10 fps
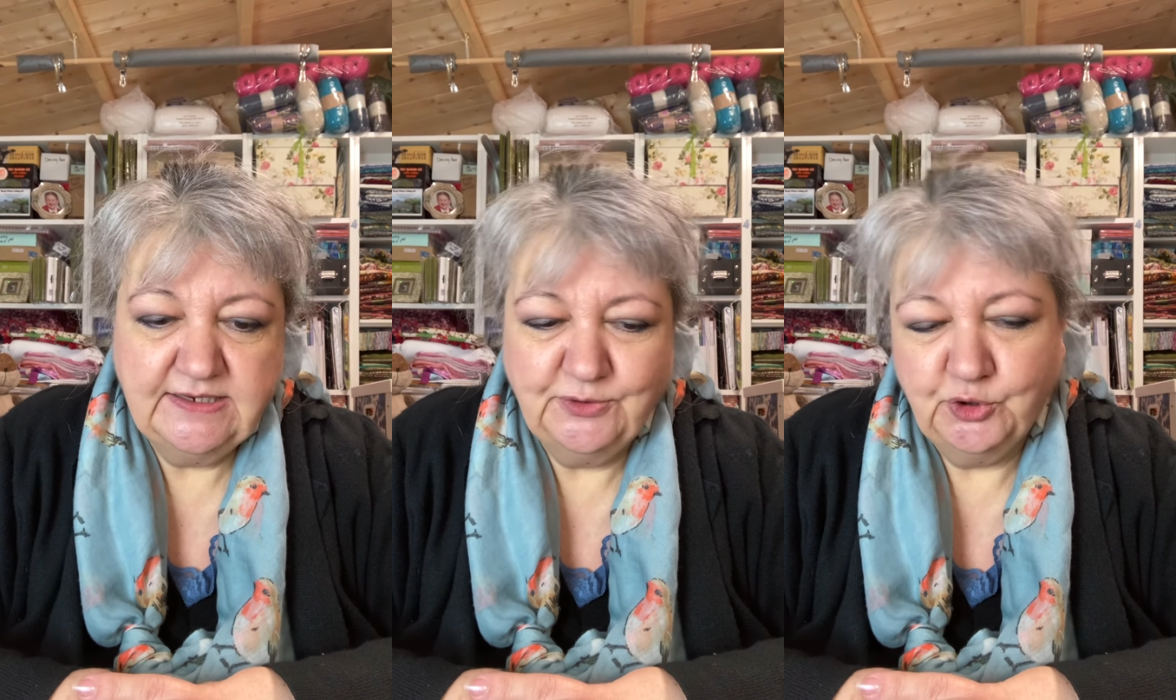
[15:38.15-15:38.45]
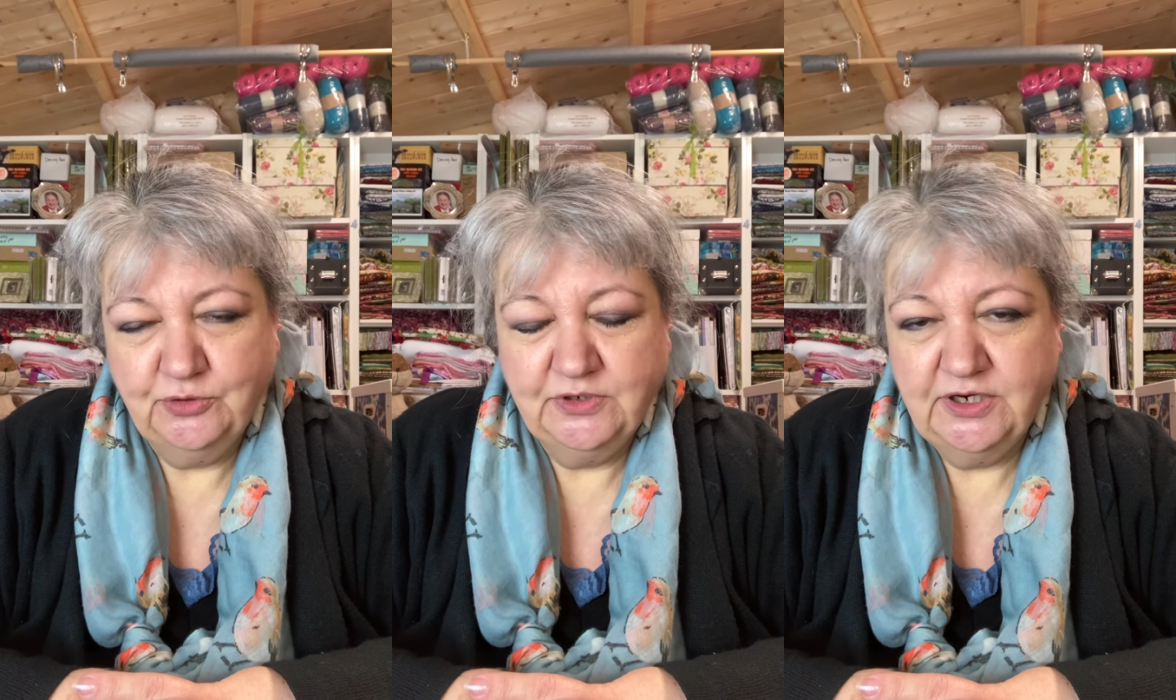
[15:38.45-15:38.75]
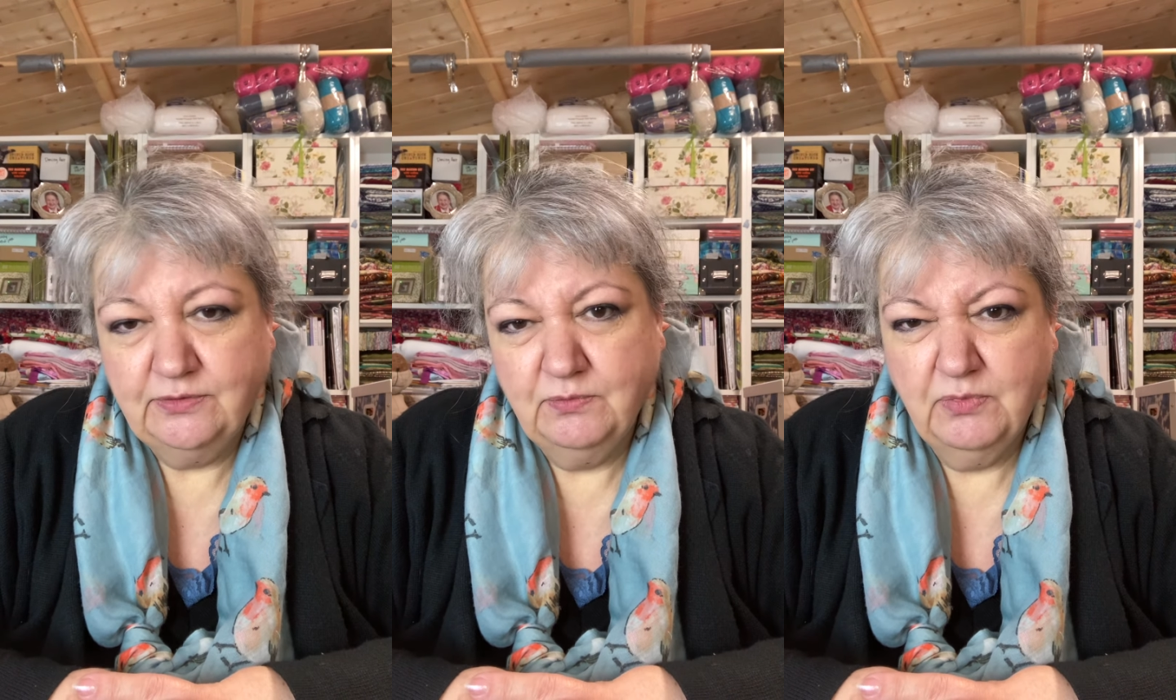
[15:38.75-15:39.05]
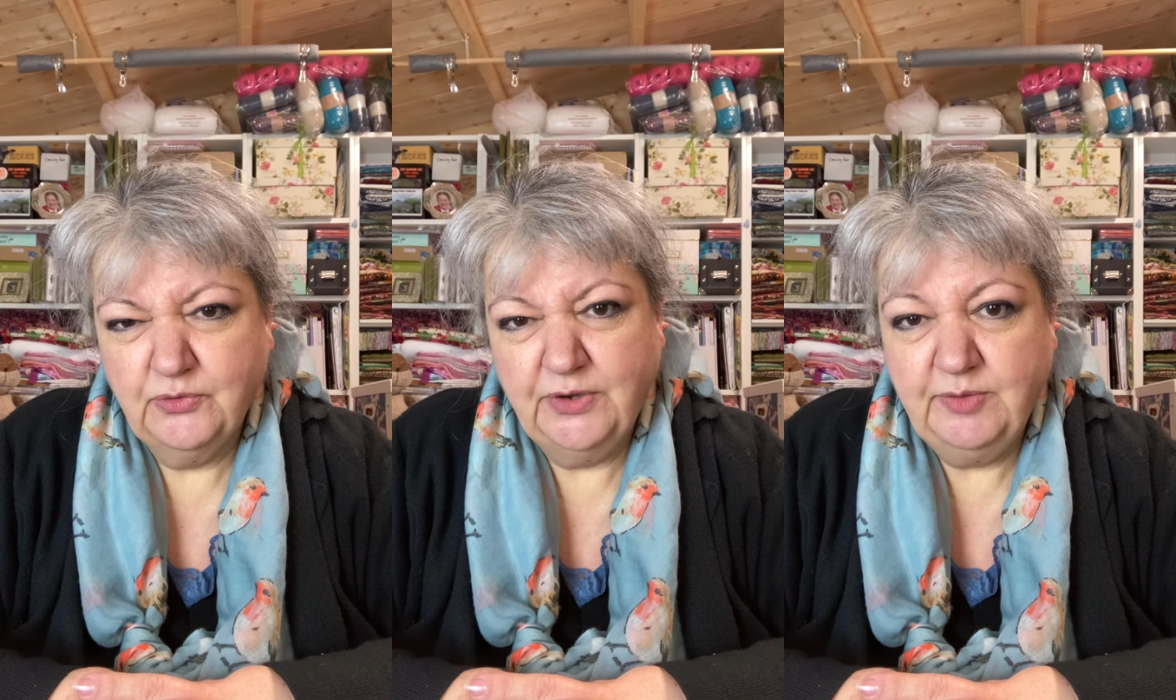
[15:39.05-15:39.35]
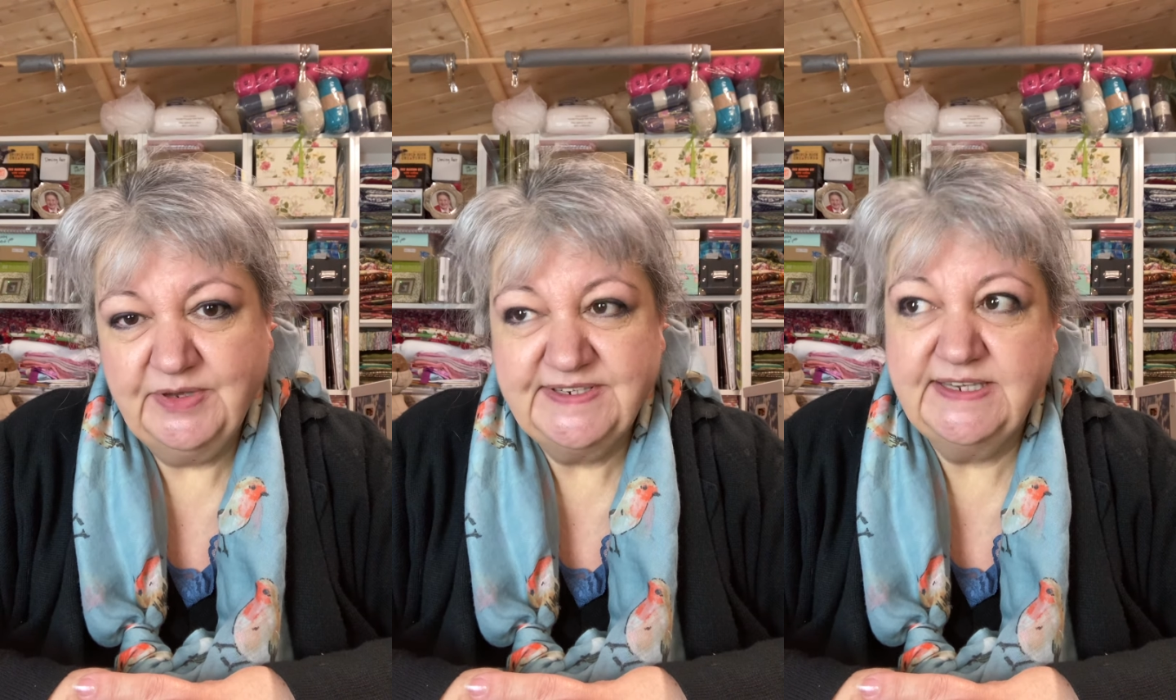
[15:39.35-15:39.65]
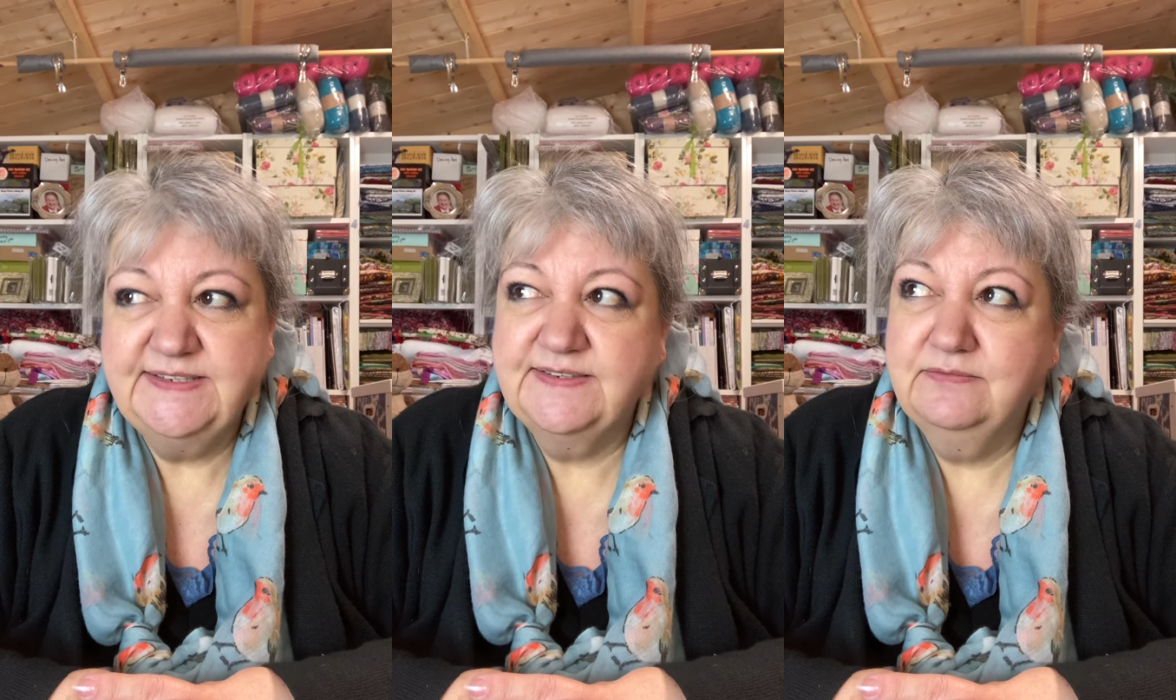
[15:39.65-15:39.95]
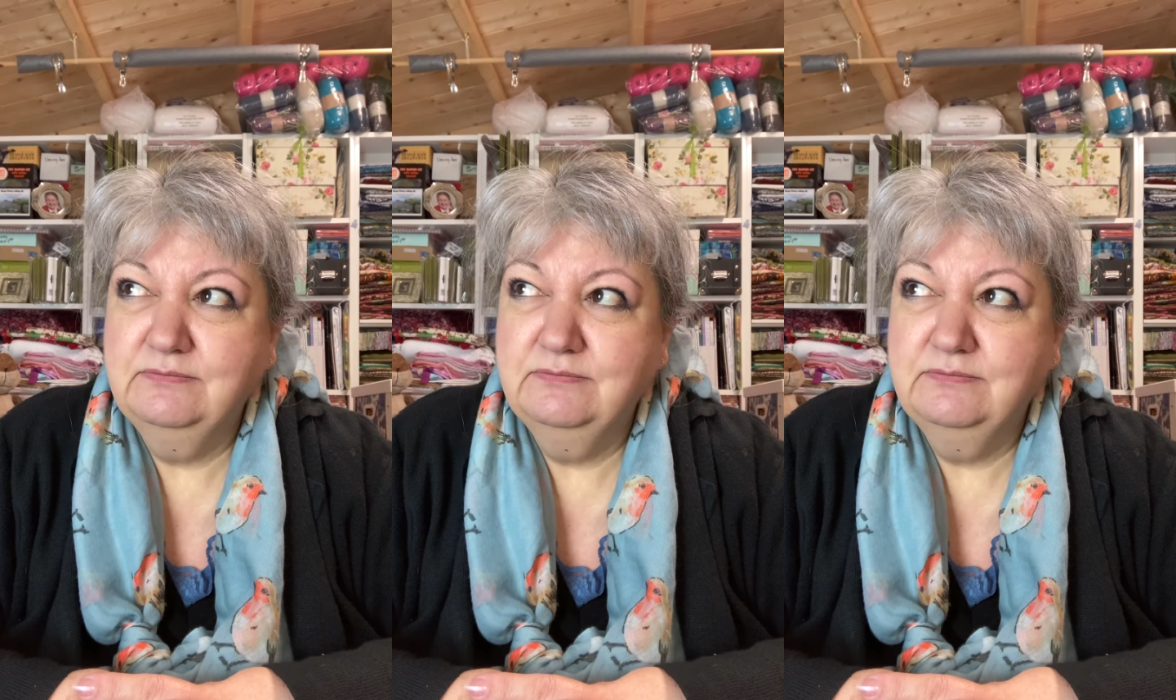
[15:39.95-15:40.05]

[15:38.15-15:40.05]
Or, you know, 3 biscuits.